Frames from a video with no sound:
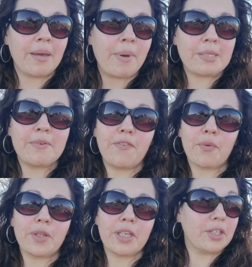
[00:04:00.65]
It makes me
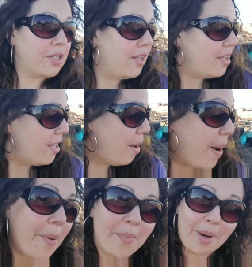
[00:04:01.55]
feel really good
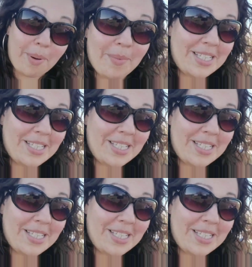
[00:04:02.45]
about